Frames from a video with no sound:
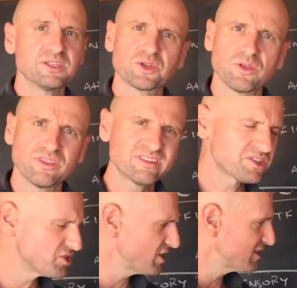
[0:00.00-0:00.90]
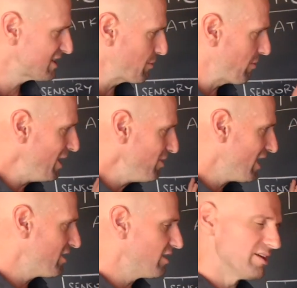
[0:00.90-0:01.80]
And so this suggests that maybe
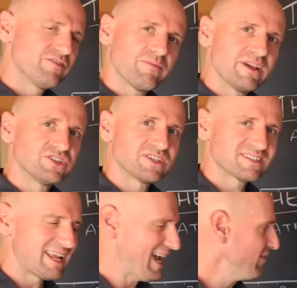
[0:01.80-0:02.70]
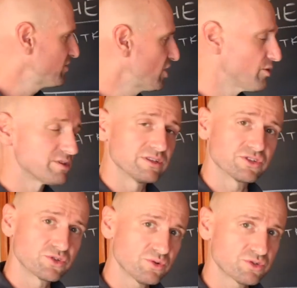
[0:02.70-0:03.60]
our information doesn't have to go into the
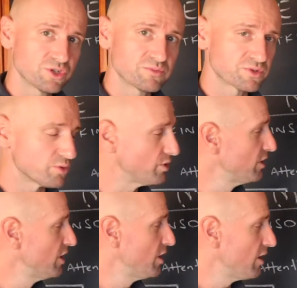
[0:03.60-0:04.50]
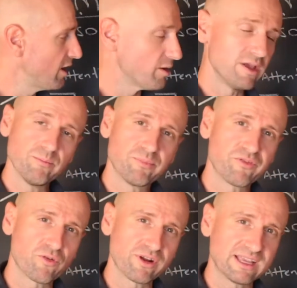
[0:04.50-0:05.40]
short-term store
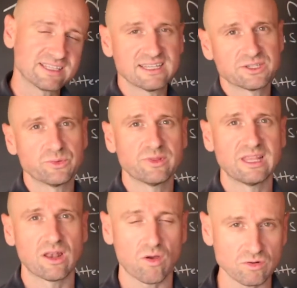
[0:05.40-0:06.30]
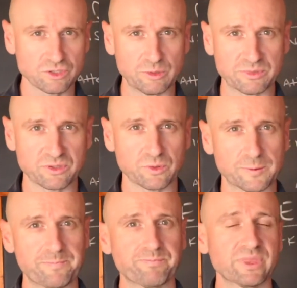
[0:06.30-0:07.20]
before it gets into the long-term store.
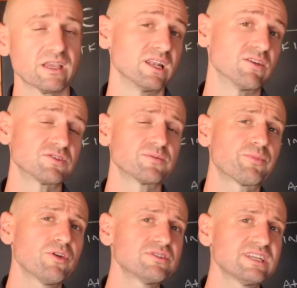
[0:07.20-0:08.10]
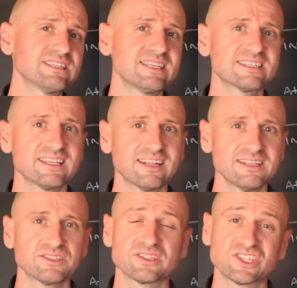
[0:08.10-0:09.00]
Levels of processing
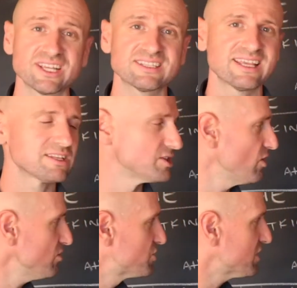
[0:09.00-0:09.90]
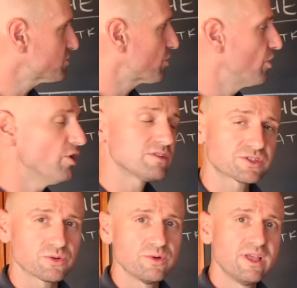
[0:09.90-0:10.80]
studies suggest that it's not just
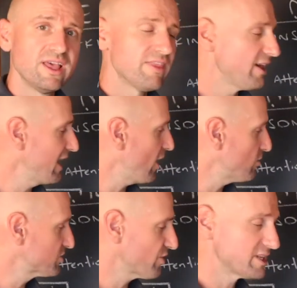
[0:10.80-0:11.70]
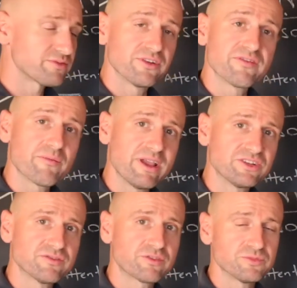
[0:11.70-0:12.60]
rehearsal that helps transfer
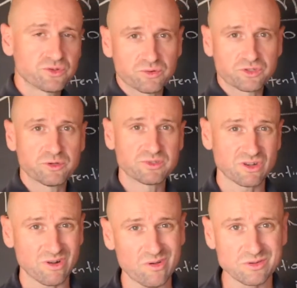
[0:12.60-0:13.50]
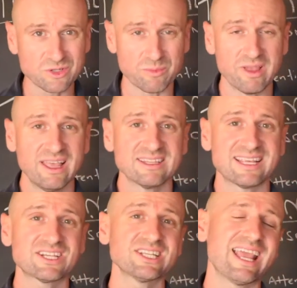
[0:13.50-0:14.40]
information from short-term to long-term. It's
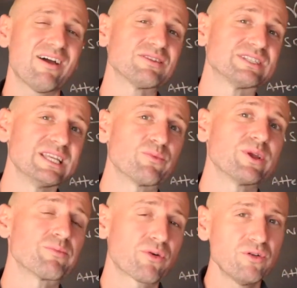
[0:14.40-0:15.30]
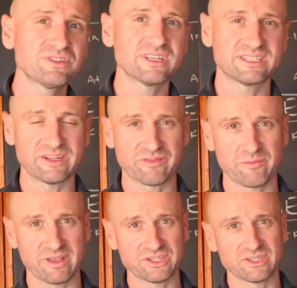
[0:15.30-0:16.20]
actually how deep we process the
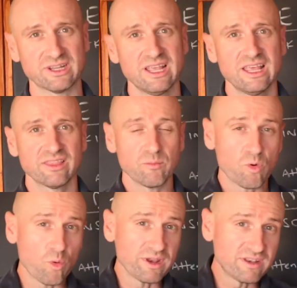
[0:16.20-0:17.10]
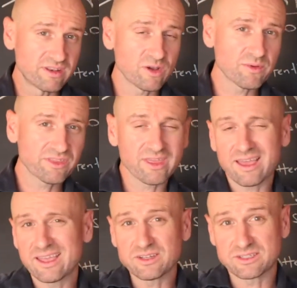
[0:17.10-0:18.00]
information. The more we deal with
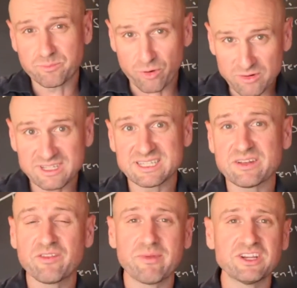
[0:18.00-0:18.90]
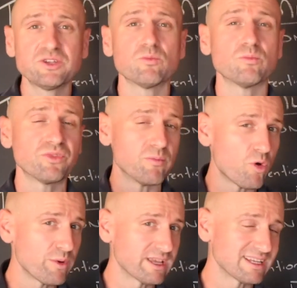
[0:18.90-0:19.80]
process information, the
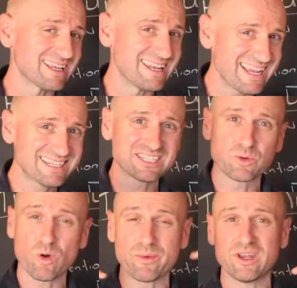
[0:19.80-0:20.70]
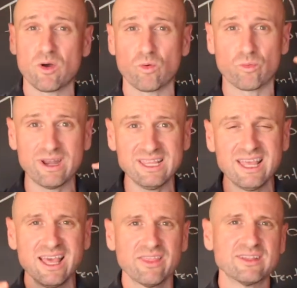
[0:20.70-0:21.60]
more we can connect it to what we know already,
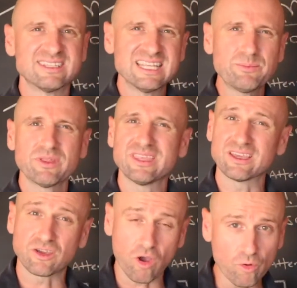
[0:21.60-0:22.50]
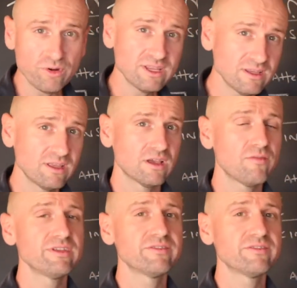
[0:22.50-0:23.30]
the deeper the encoding of the